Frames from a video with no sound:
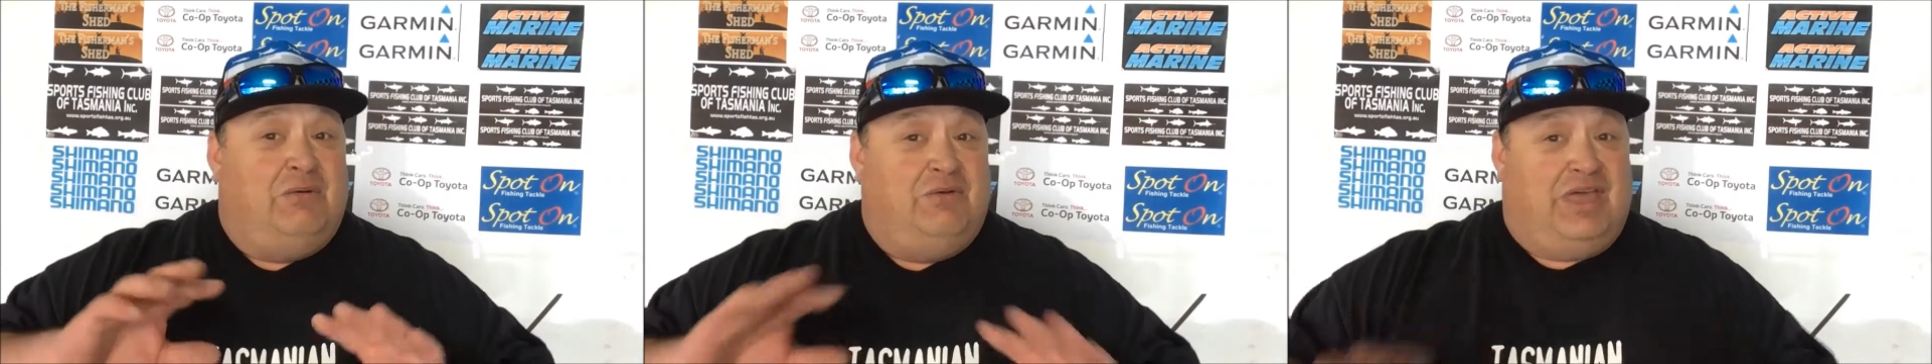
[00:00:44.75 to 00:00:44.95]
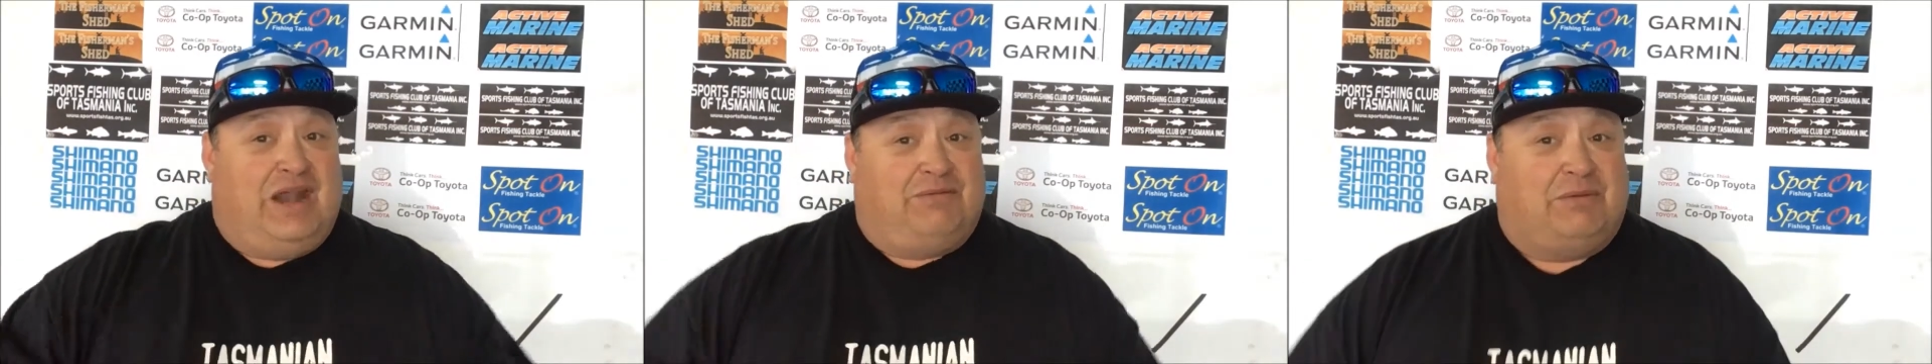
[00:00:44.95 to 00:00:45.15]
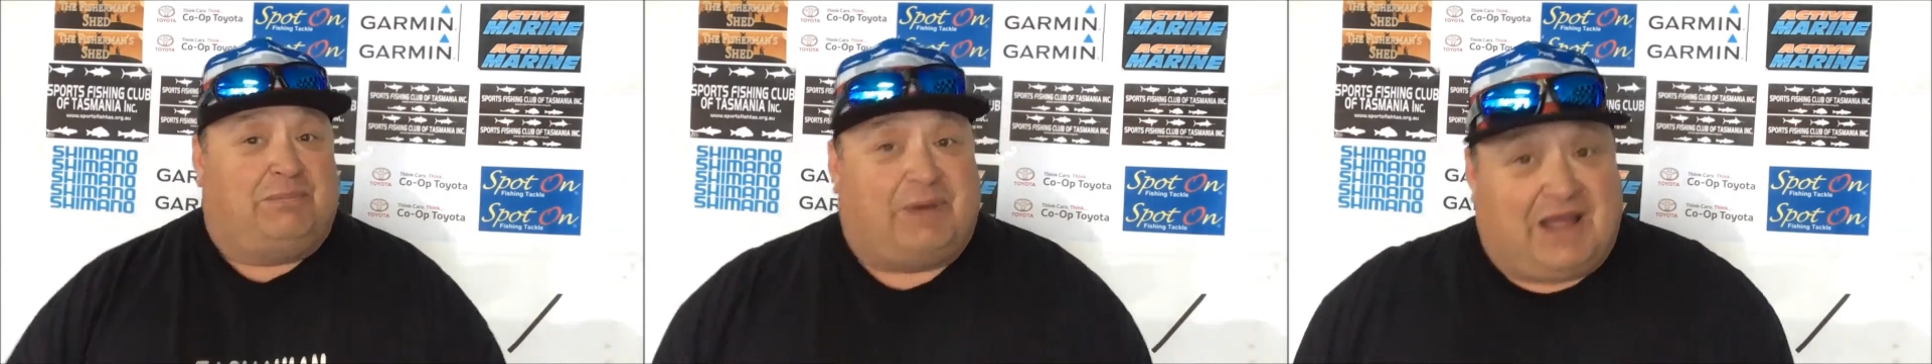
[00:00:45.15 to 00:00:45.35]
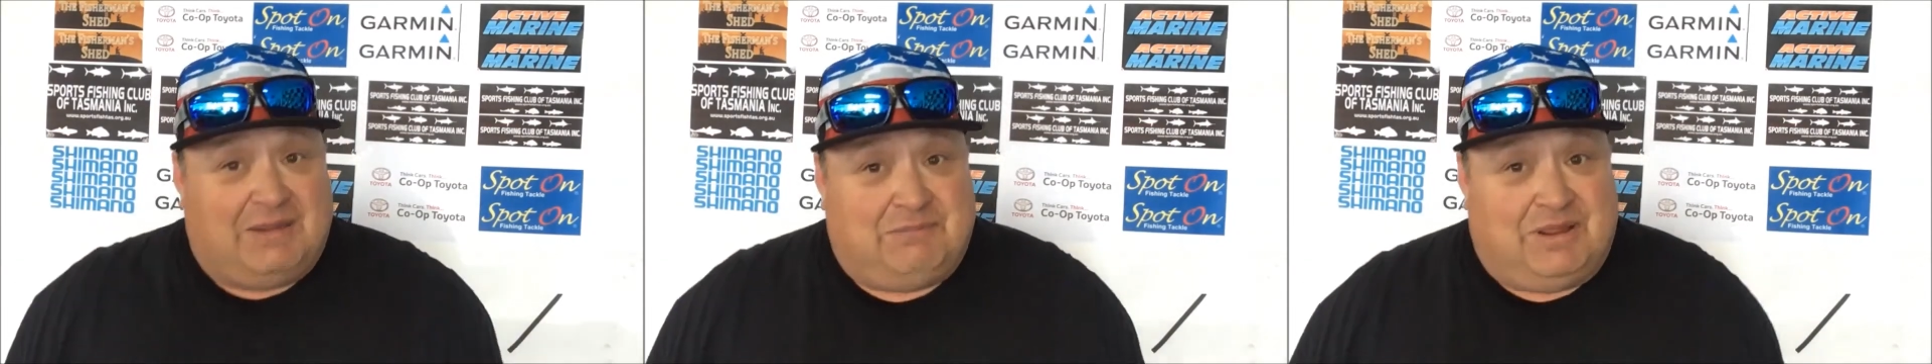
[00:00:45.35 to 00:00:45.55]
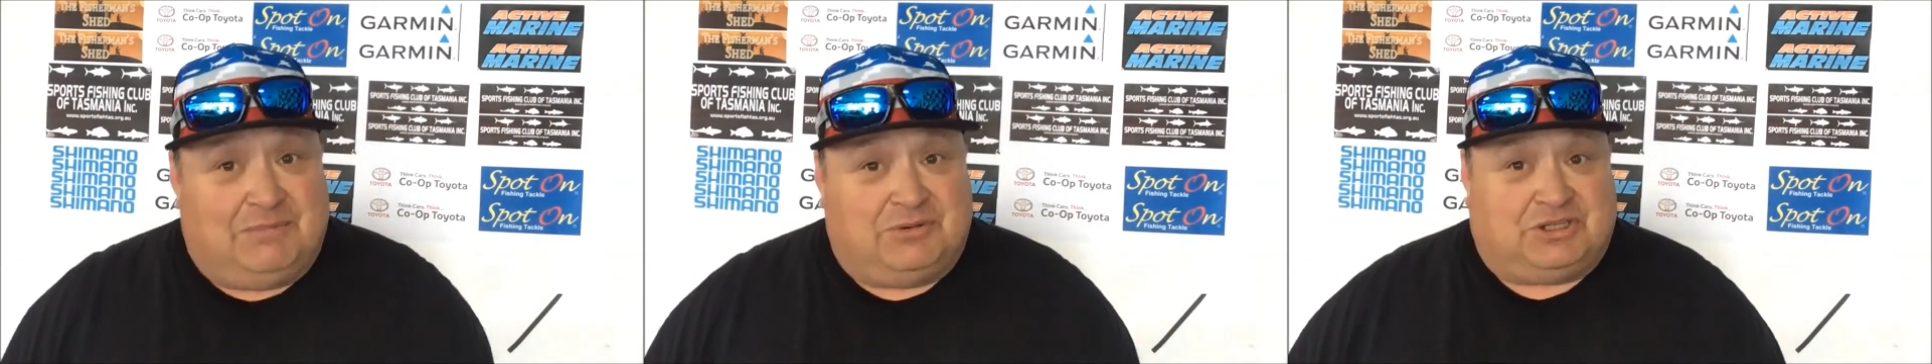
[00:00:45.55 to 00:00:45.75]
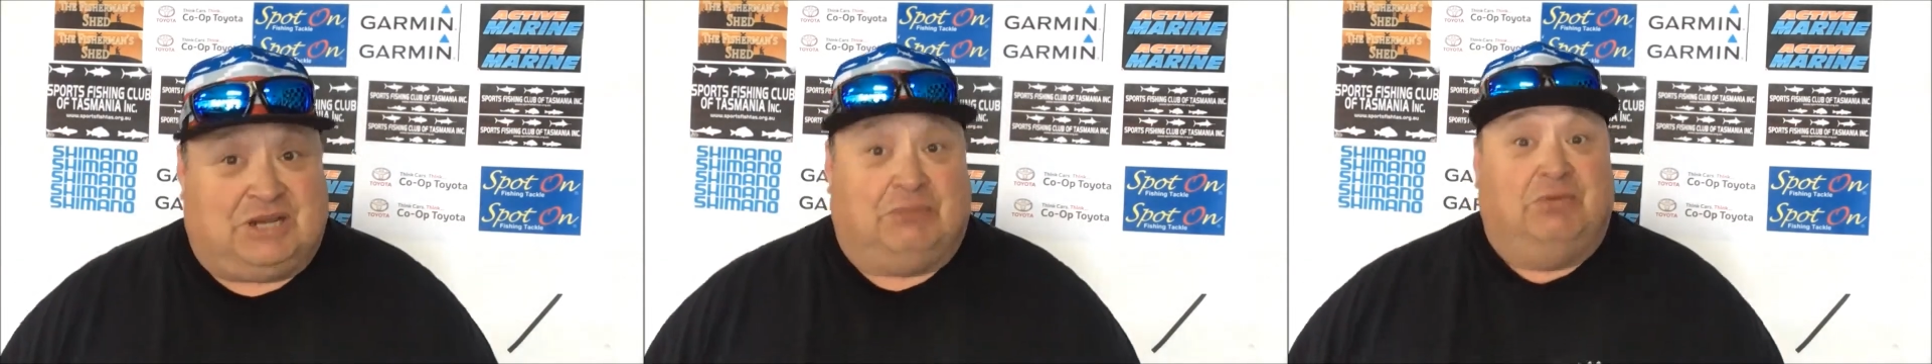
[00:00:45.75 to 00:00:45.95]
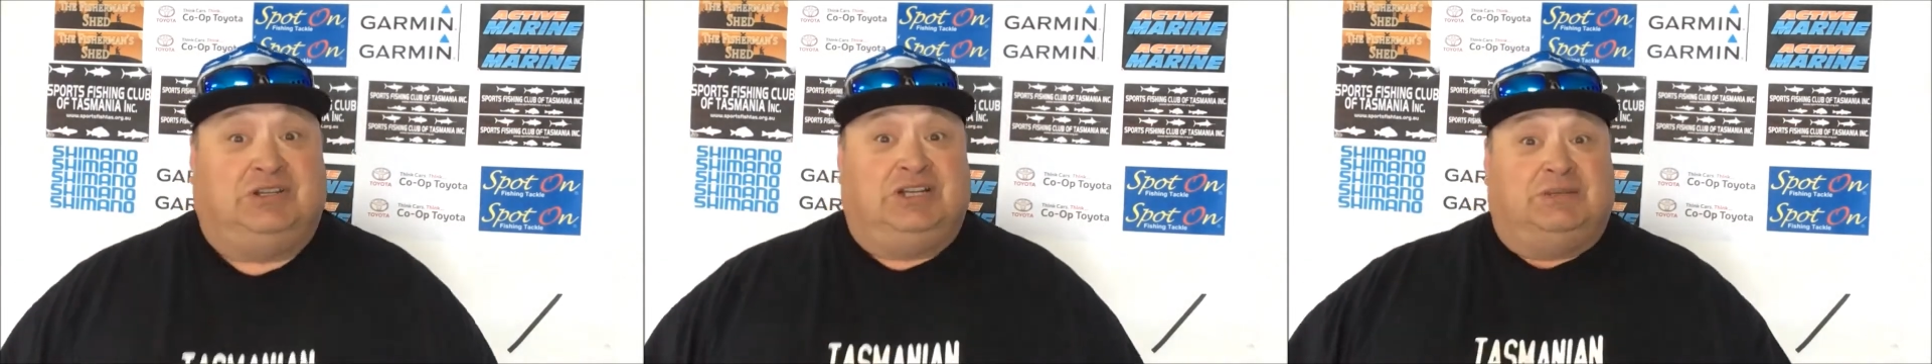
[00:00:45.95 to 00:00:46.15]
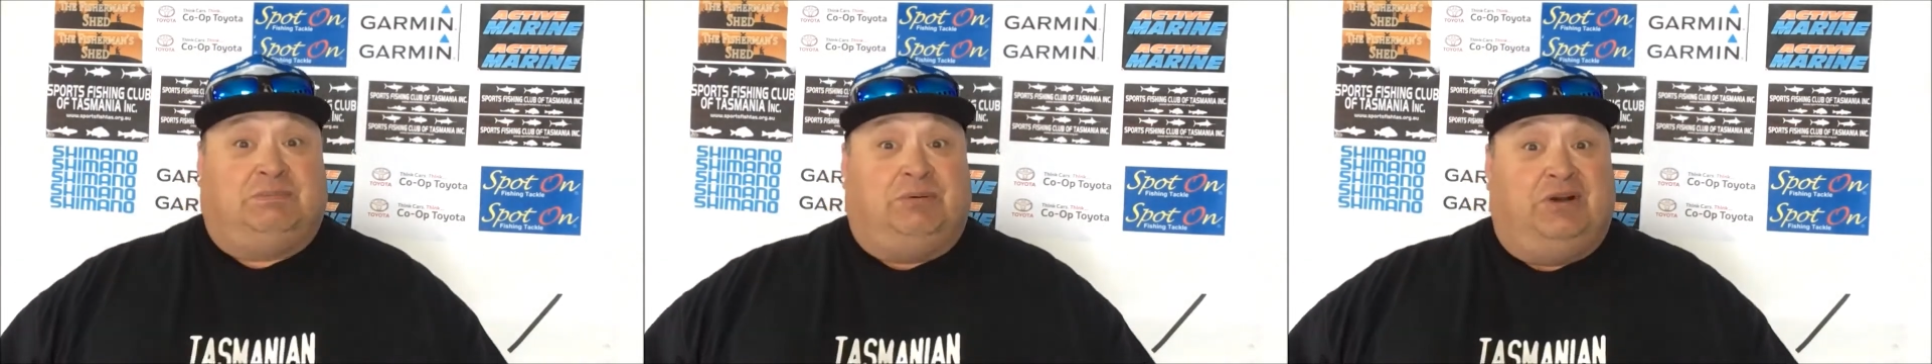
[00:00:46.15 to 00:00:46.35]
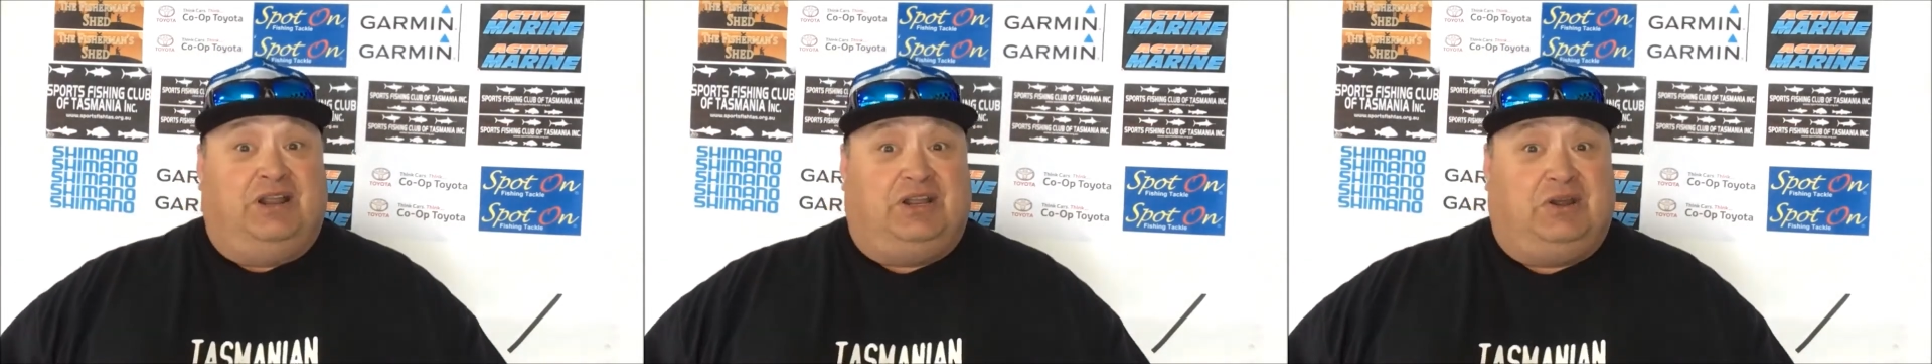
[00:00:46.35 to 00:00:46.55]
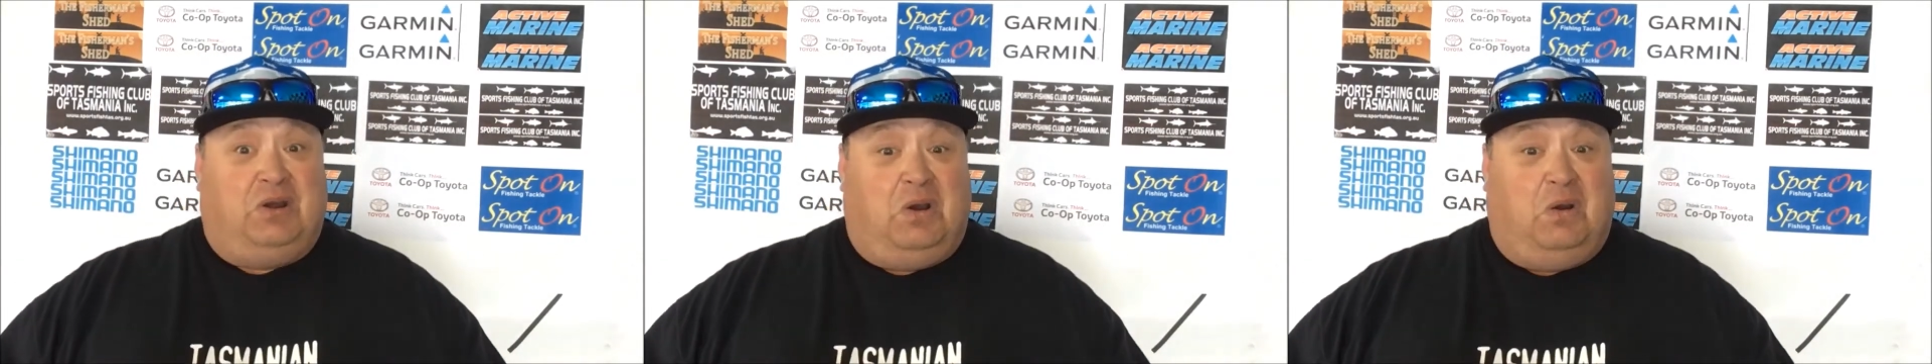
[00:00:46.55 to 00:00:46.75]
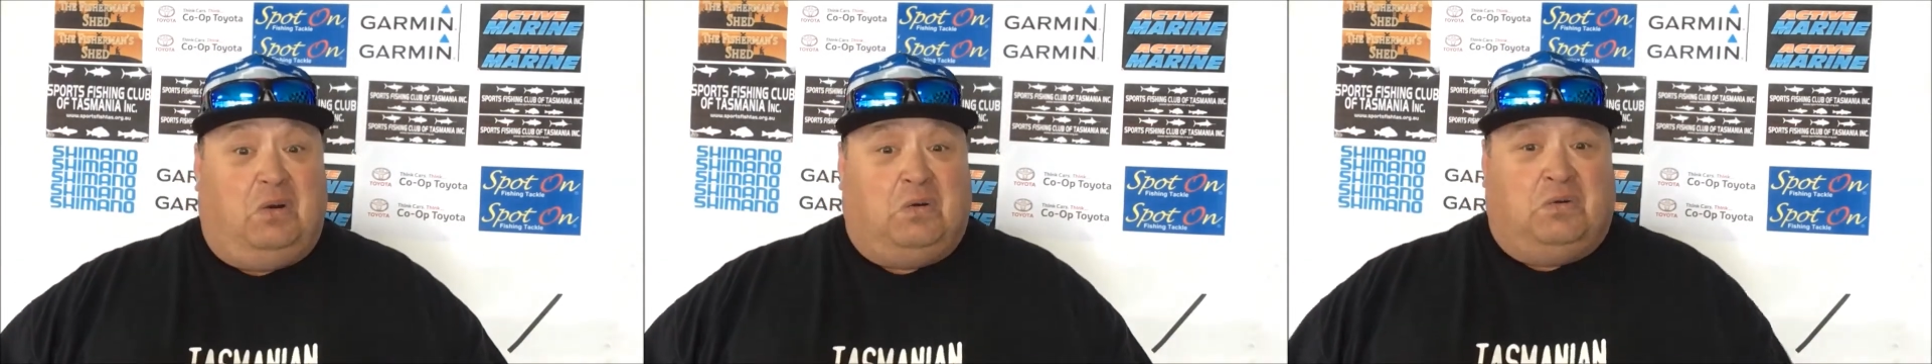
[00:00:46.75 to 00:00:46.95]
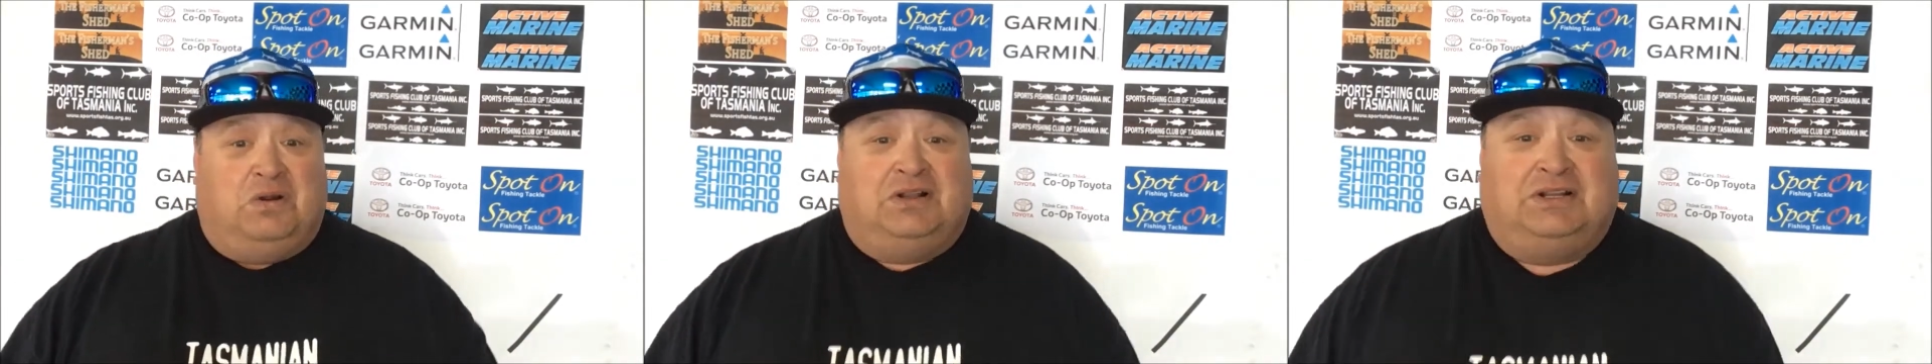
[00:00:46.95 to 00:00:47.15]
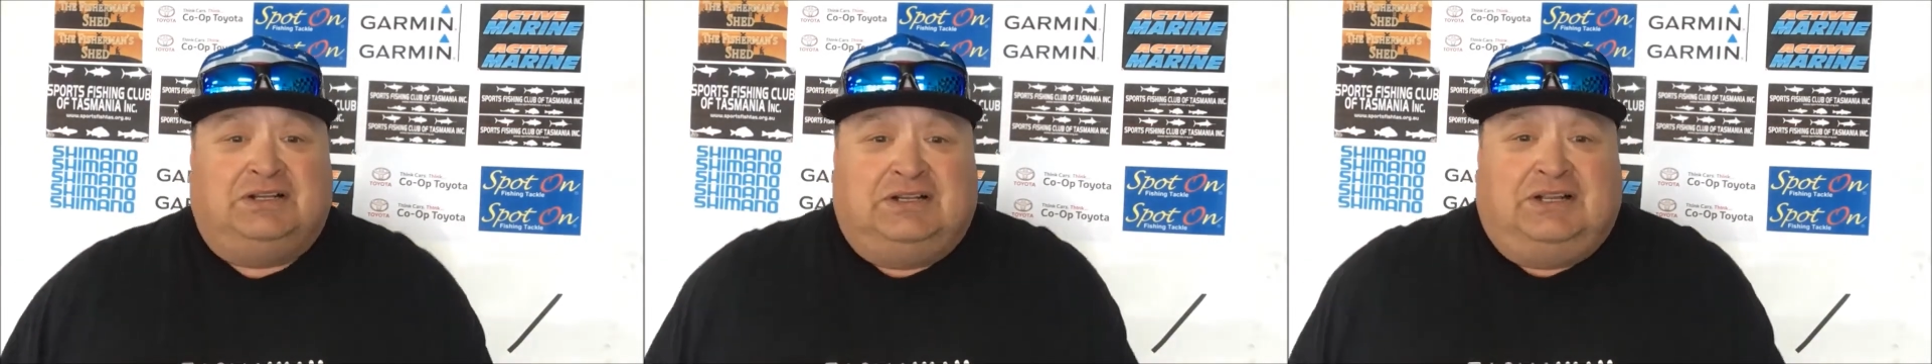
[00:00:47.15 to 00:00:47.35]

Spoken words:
without having to pay membership, which is pretty cool.